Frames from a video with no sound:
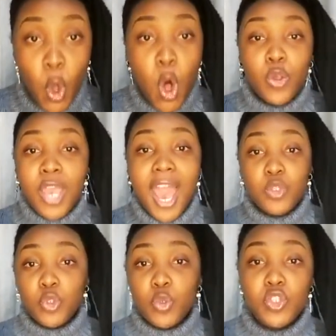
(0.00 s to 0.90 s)
All you have
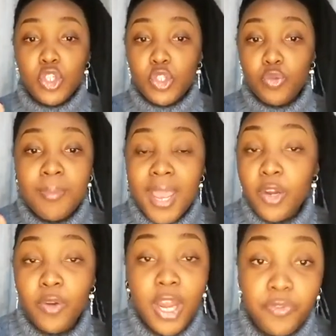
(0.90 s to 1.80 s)
to do is just remain
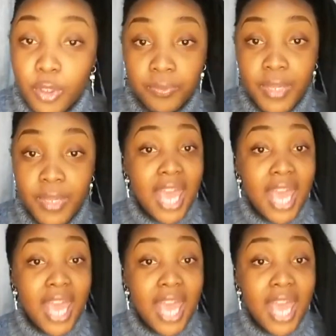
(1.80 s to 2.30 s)
grateful,